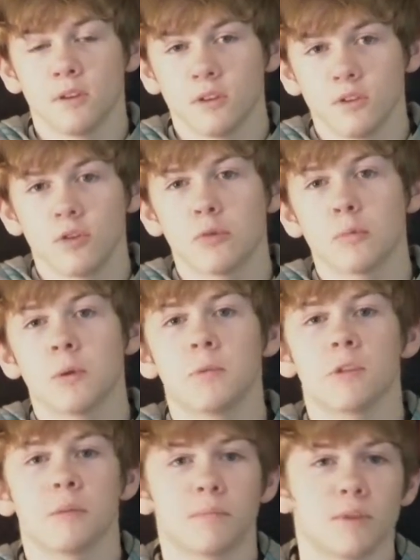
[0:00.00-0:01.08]
you
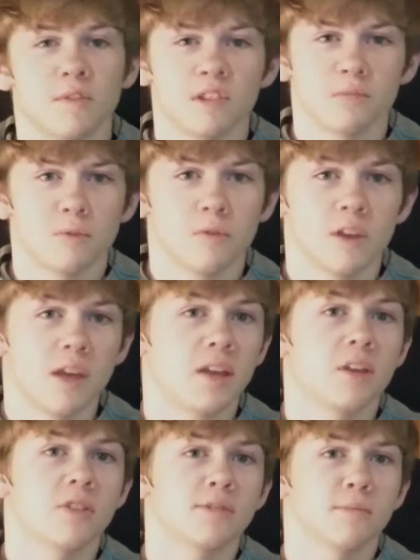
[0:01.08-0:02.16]
remember the previous movie,
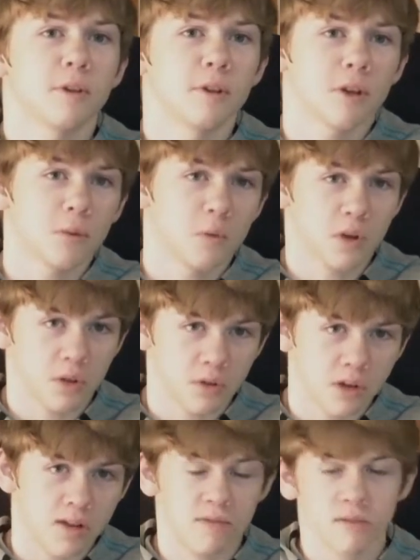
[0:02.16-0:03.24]
Anguirus and Baragon were
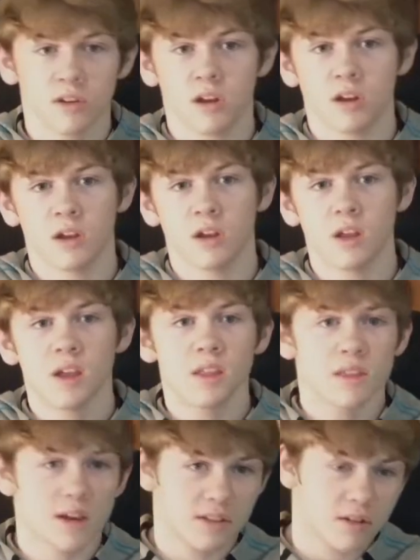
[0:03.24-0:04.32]
killed off,
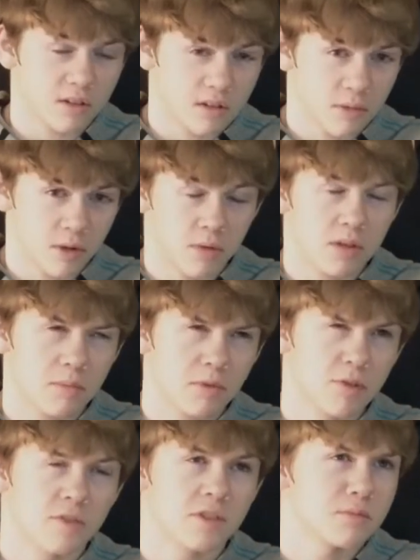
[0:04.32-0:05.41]
that I talked about. Not the
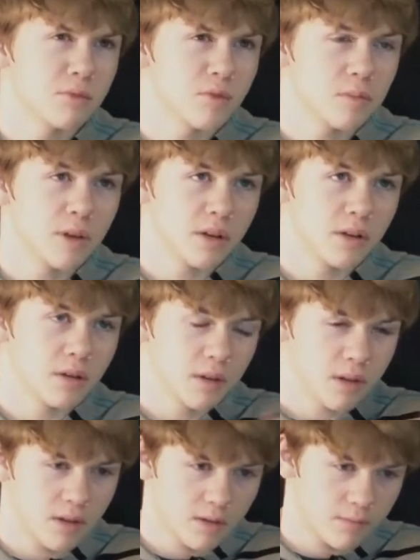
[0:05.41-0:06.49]
previous movie, but
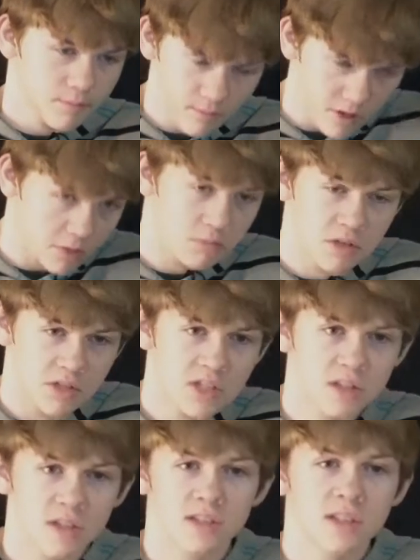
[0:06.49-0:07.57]

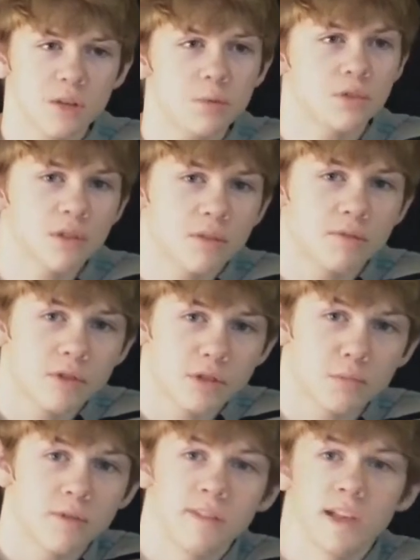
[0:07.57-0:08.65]
the sequel to the
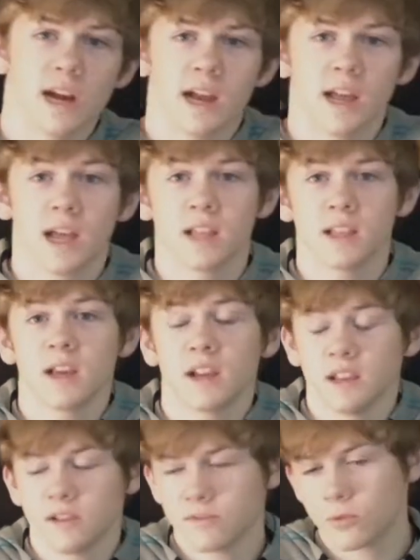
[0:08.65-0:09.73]
first movie that I had the
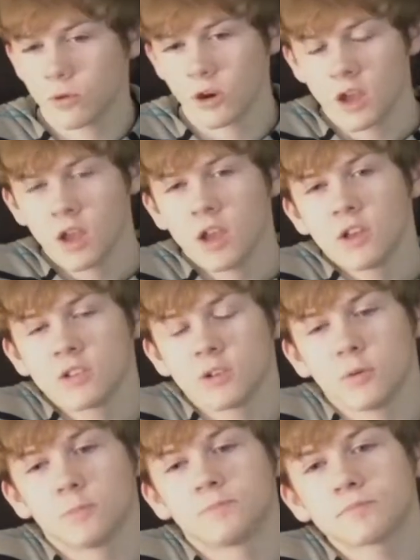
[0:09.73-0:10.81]
idea for.
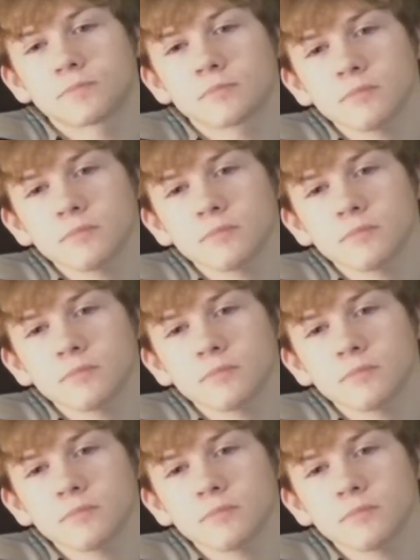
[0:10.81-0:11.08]
So,